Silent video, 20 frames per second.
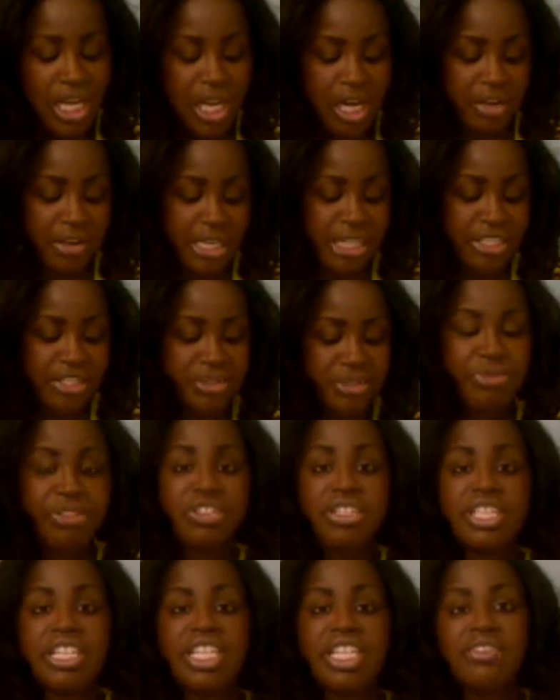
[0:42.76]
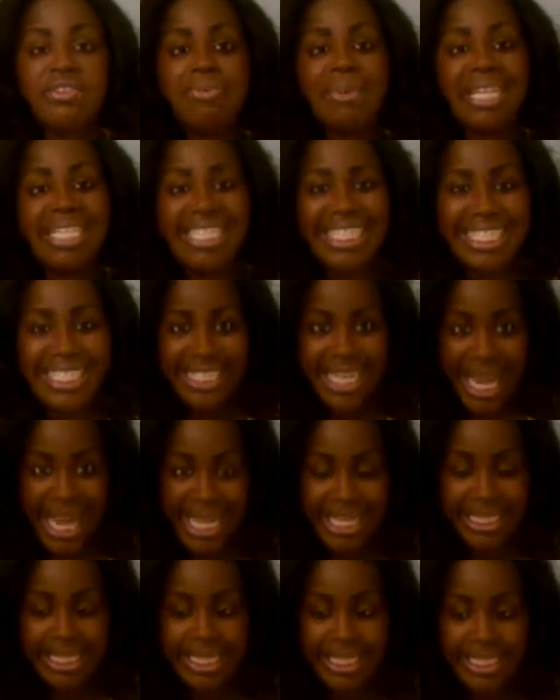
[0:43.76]
All right, so I'm just going to give you my
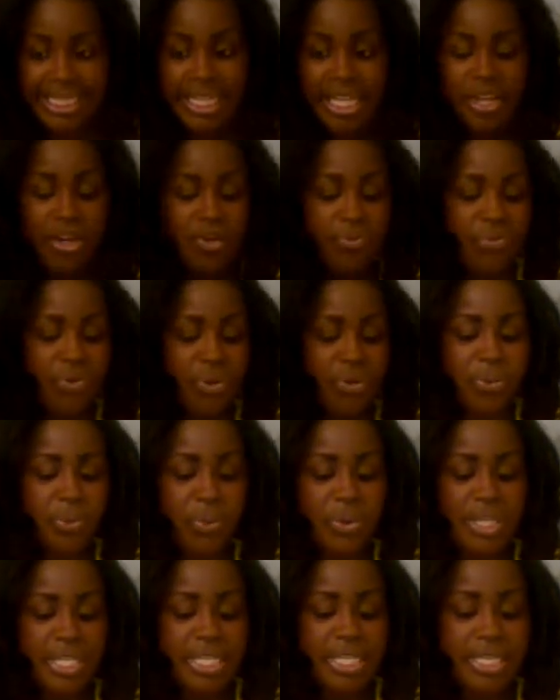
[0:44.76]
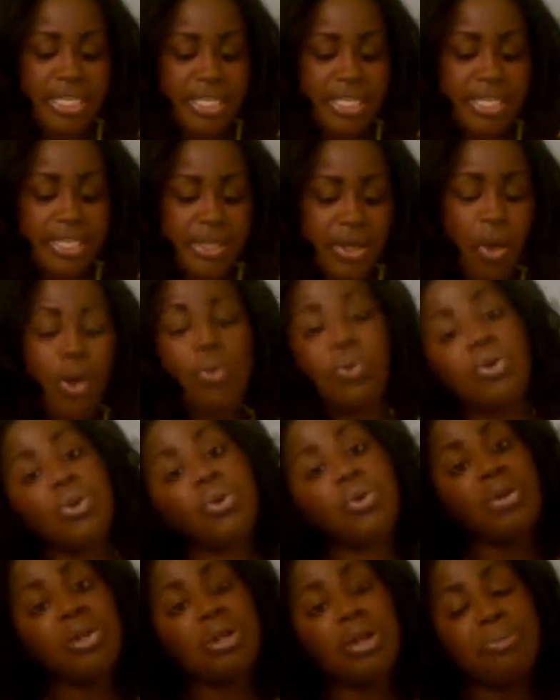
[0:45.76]
stats for the week. Real
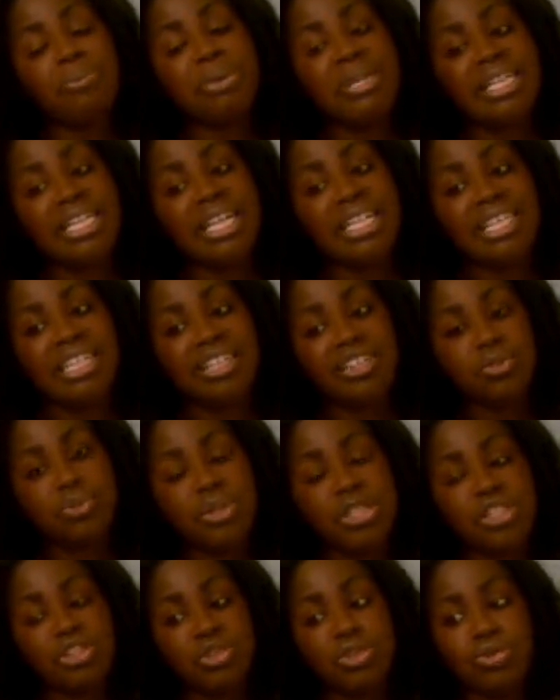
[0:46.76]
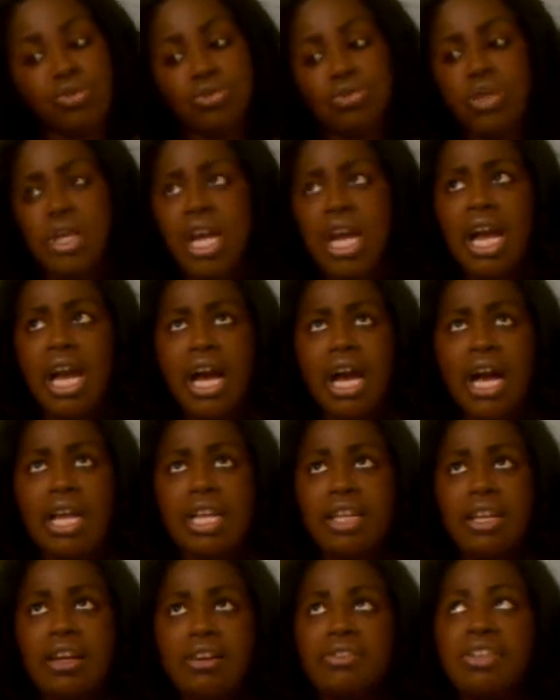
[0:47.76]
quick on P90X week 2, I
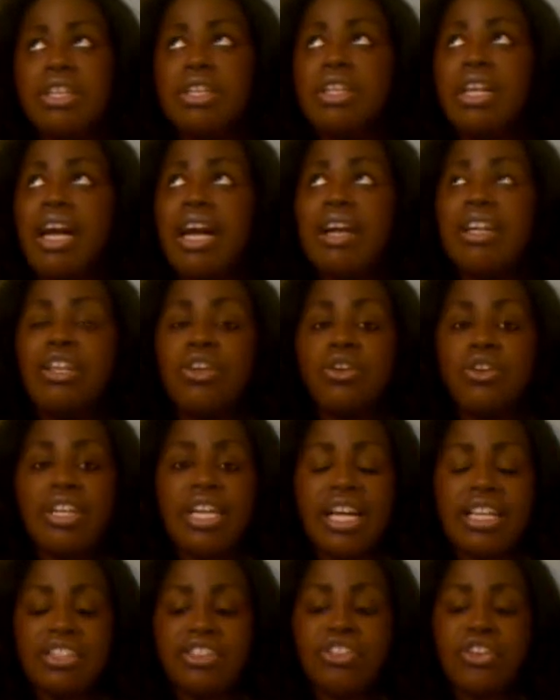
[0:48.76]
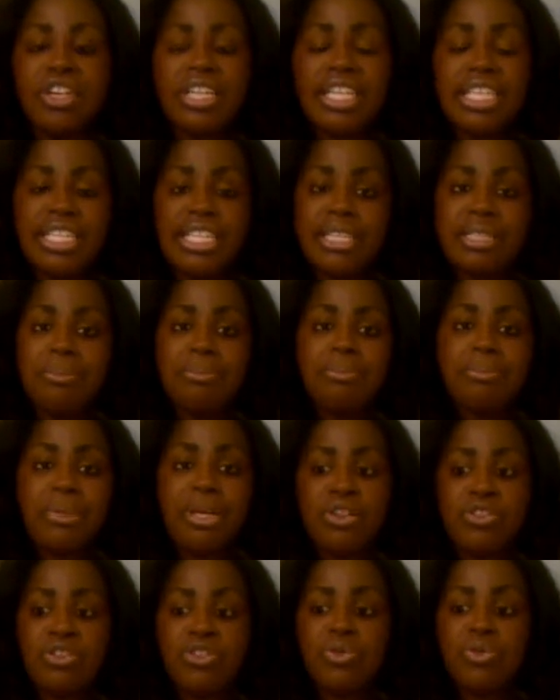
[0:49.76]
love it. I learned how to start eating
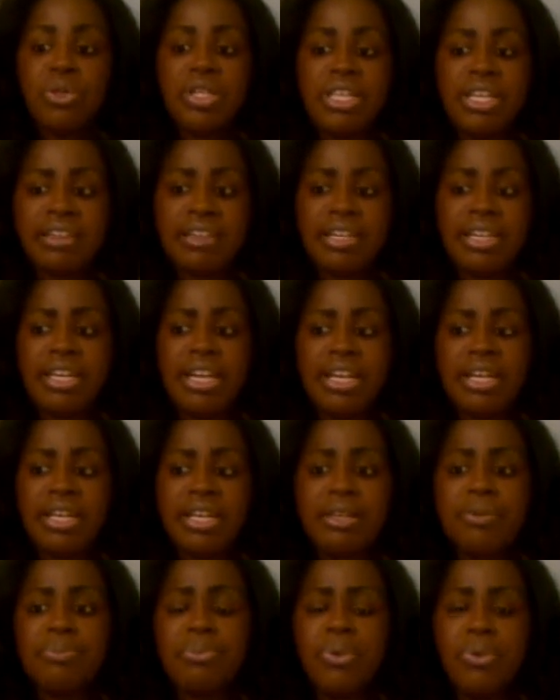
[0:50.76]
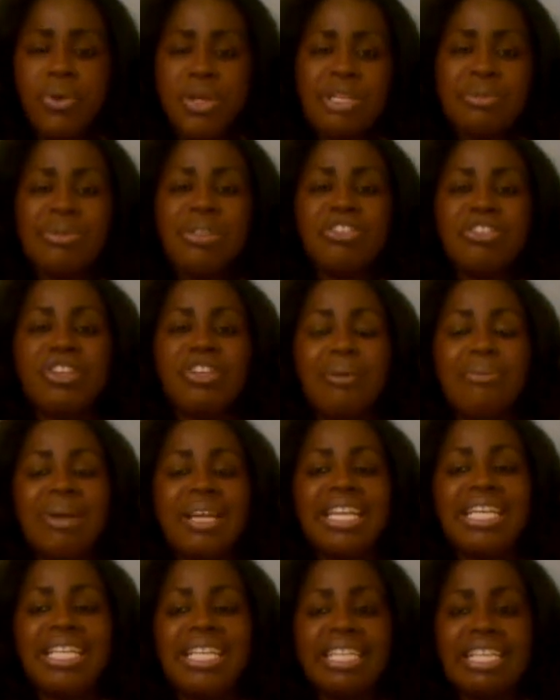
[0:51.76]
better this week. I think I pretty much got my
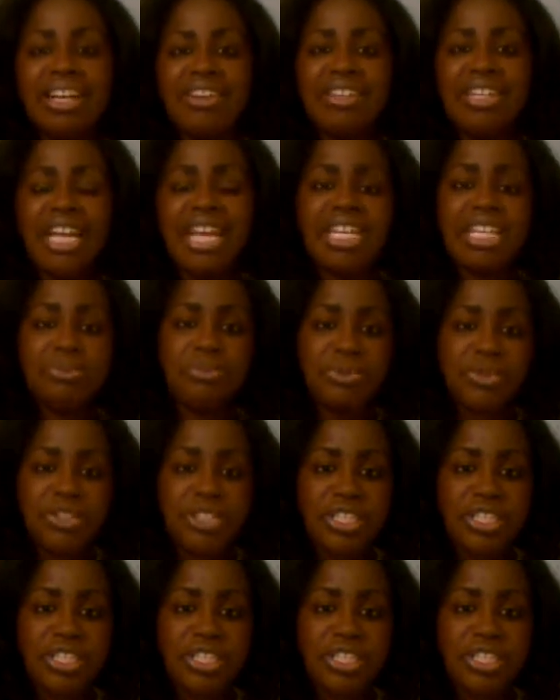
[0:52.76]
eating down 90%.